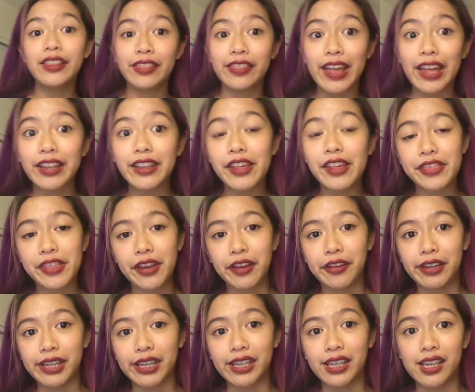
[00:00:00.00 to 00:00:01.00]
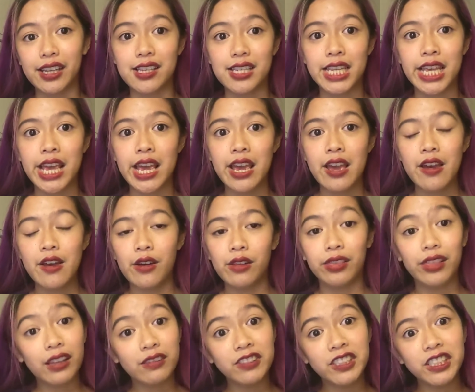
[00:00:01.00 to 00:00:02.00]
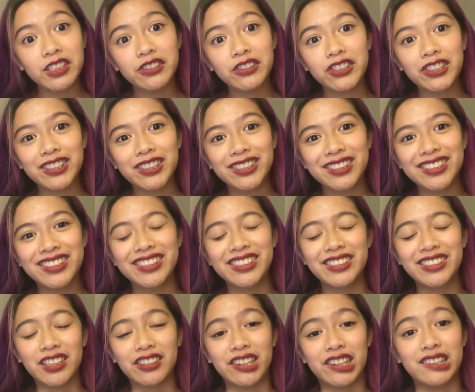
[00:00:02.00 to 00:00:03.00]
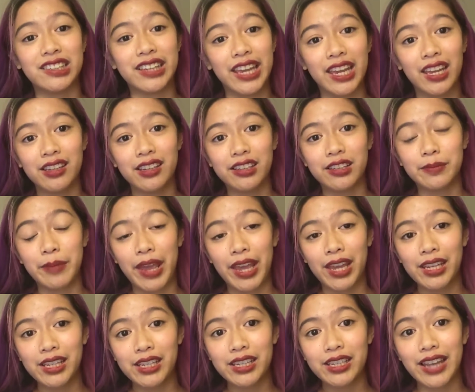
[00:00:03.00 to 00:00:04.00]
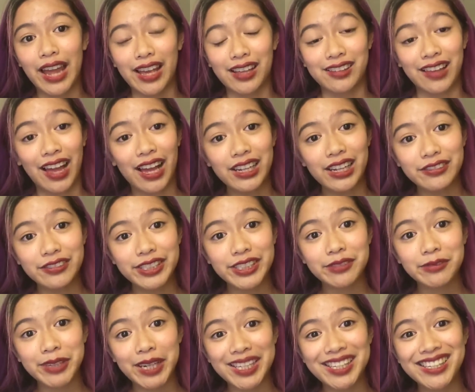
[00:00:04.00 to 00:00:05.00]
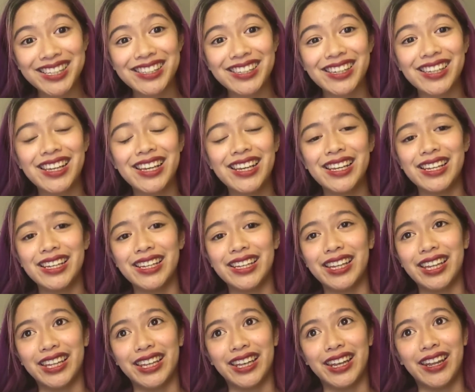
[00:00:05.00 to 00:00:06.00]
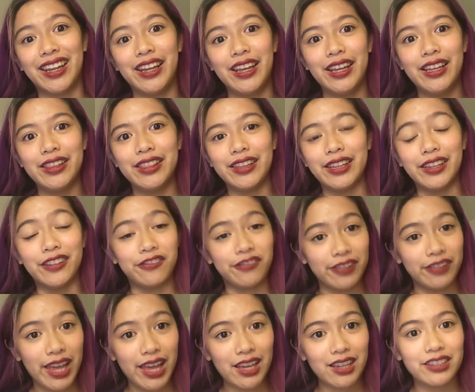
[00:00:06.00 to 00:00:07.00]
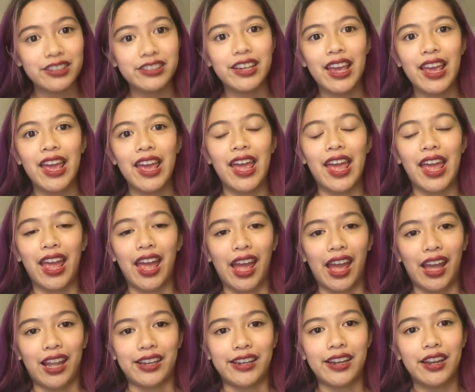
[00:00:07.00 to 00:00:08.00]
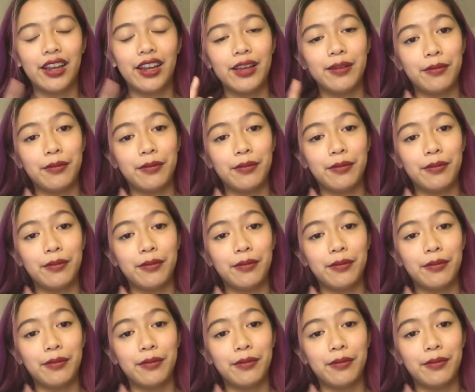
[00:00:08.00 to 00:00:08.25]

Then there is love interests such as Candace Payton as Iris West in The Flash, and